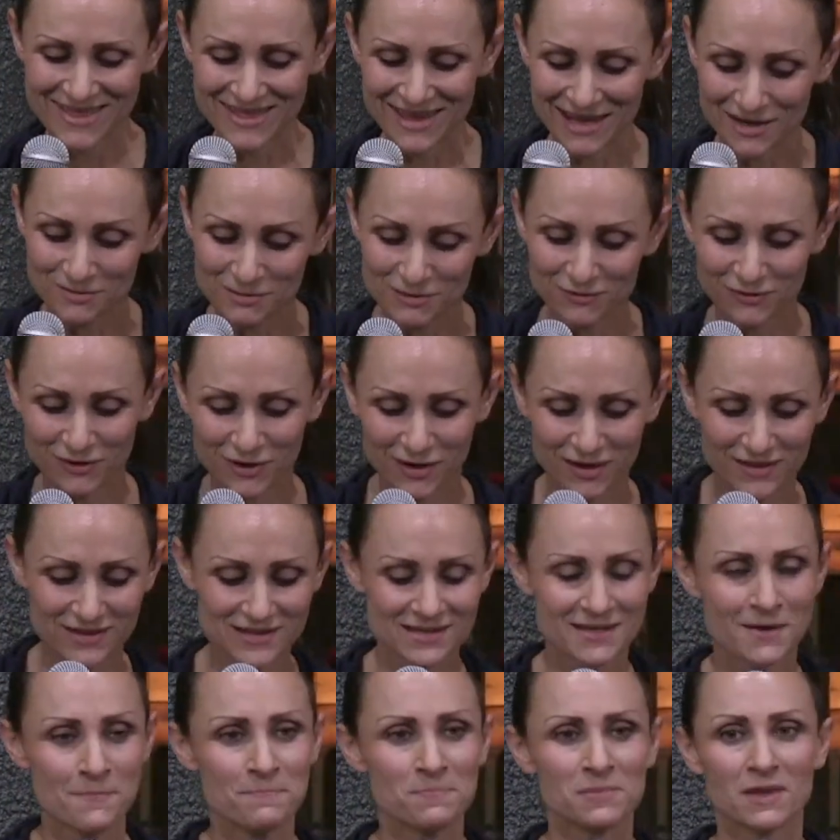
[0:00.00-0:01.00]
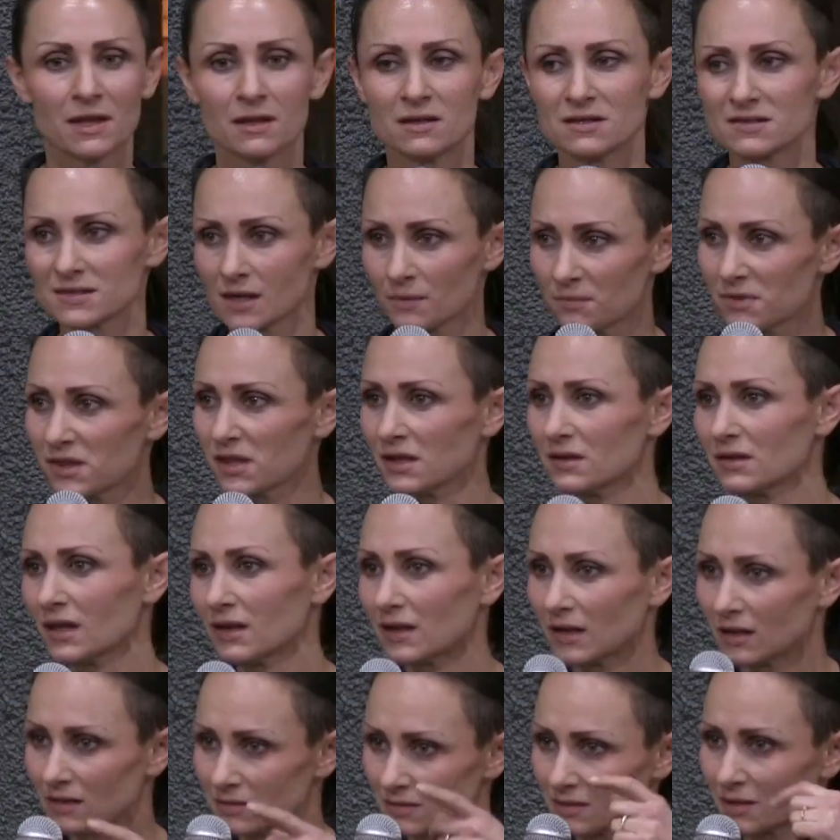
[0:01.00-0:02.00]
Then we've got something
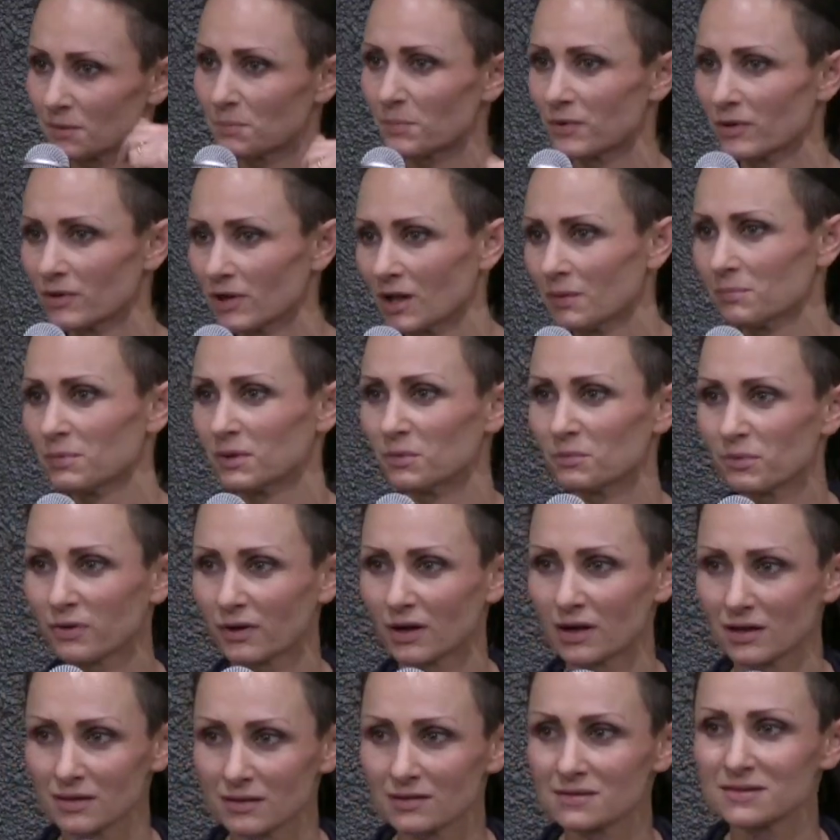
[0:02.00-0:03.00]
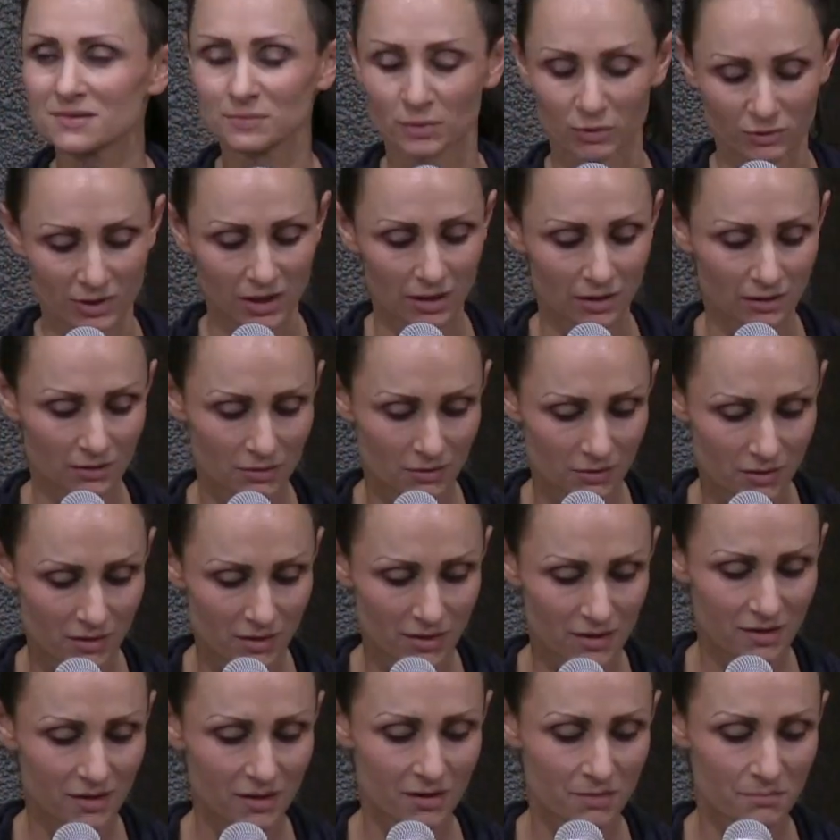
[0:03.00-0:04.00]
that Hendrik brought up in prayer this morning.
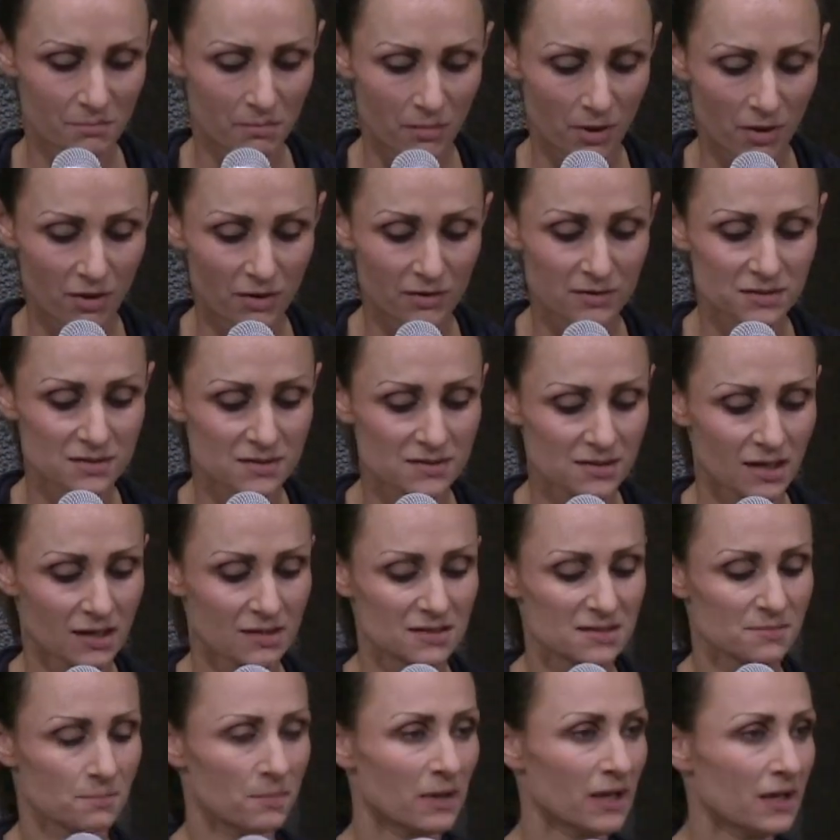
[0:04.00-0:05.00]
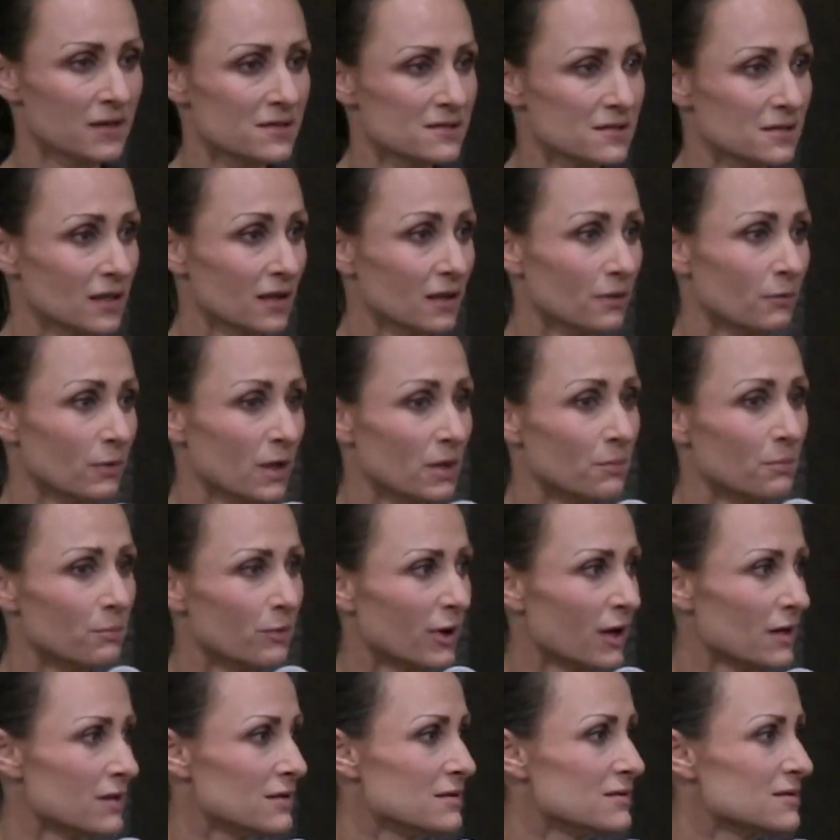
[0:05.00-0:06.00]
God commands his blessing when
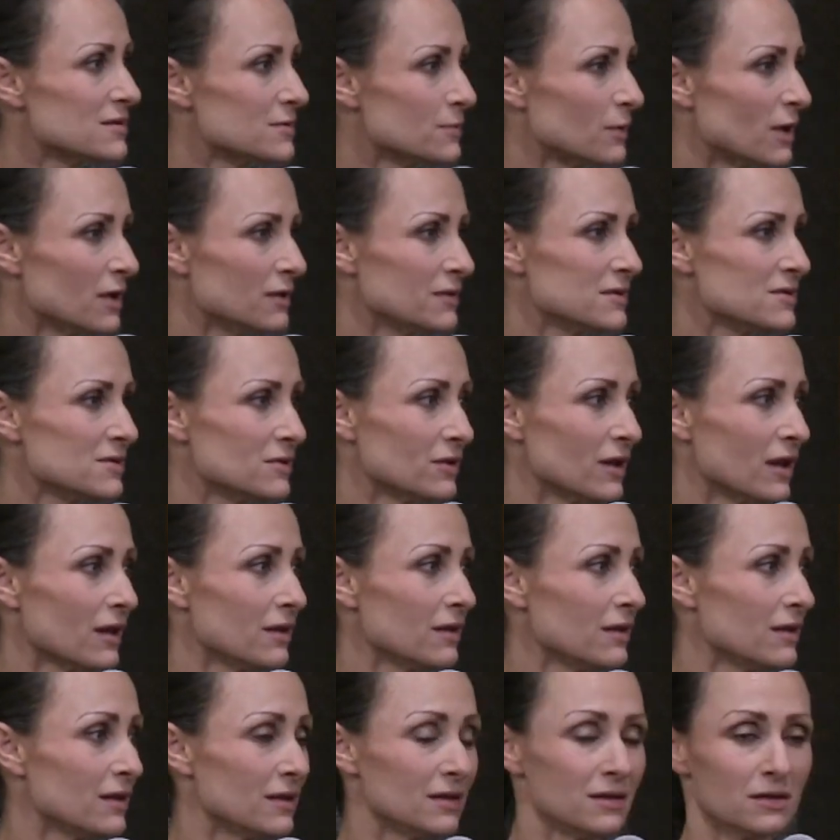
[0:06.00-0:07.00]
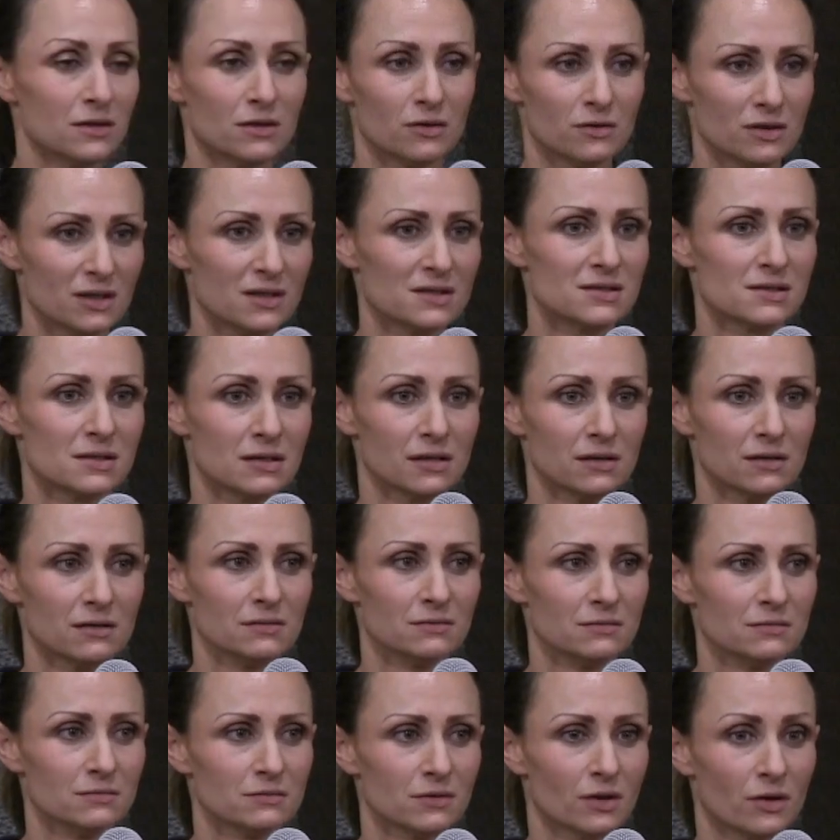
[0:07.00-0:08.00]
brothers dwell together in unity.
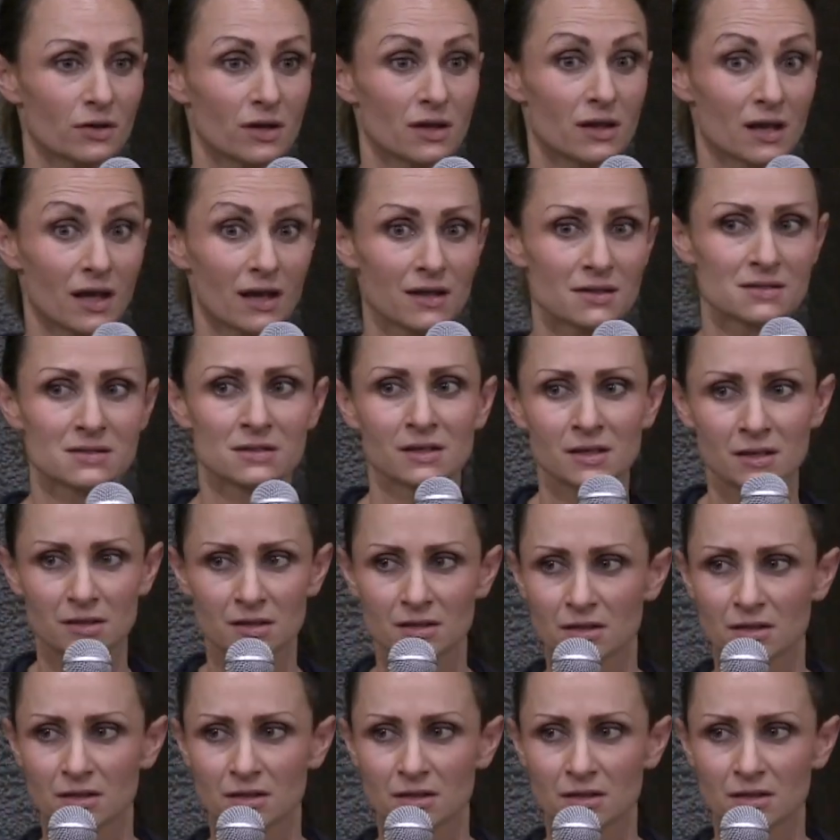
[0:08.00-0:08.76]
Heard of that?